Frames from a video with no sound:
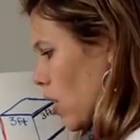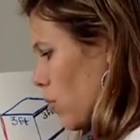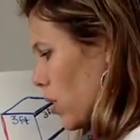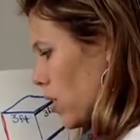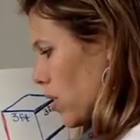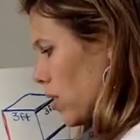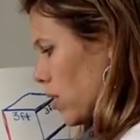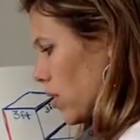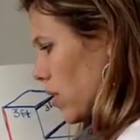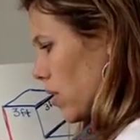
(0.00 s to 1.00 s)
which
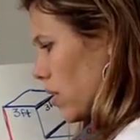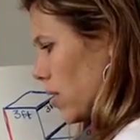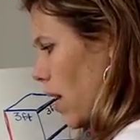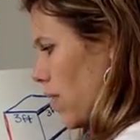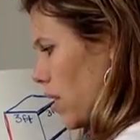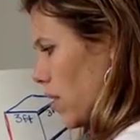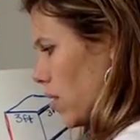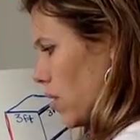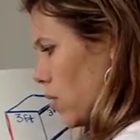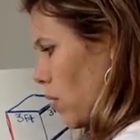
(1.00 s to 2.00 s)
is 7 is
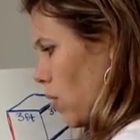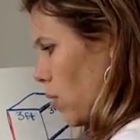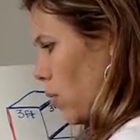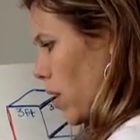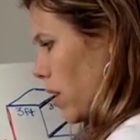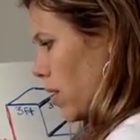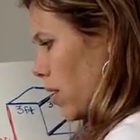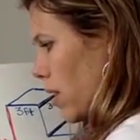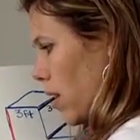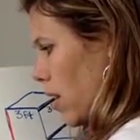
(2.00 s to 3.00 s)
the total width
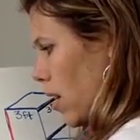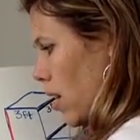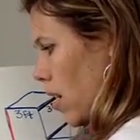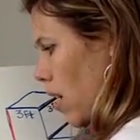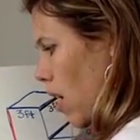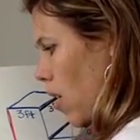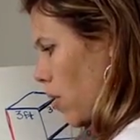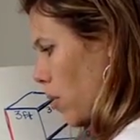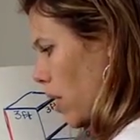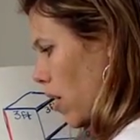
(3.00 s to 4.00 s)
all the
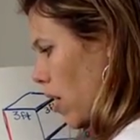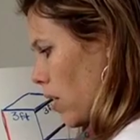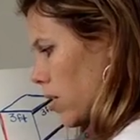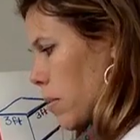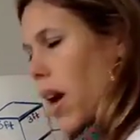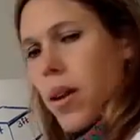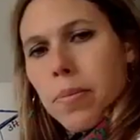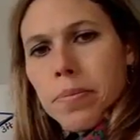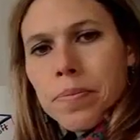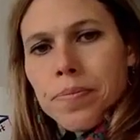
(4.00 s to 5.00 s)
way across the bottom.